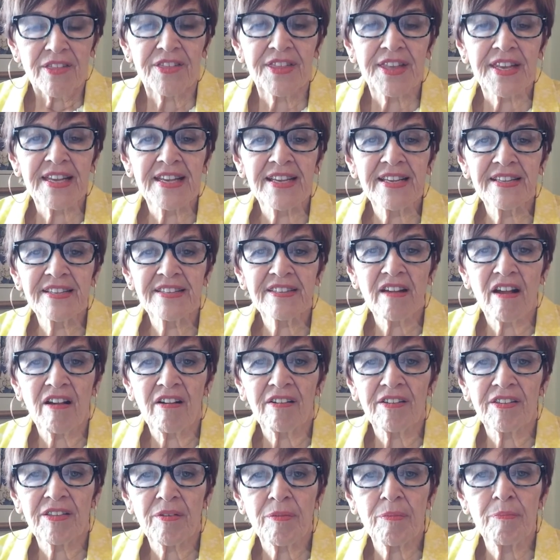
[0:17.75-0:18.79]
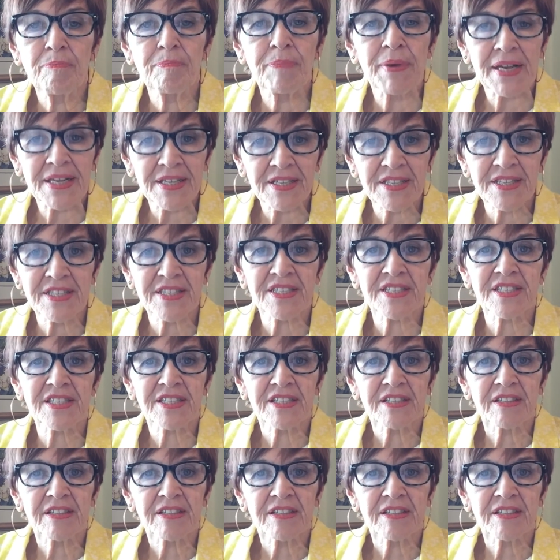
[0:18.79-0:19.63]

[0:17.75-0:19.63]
These are the best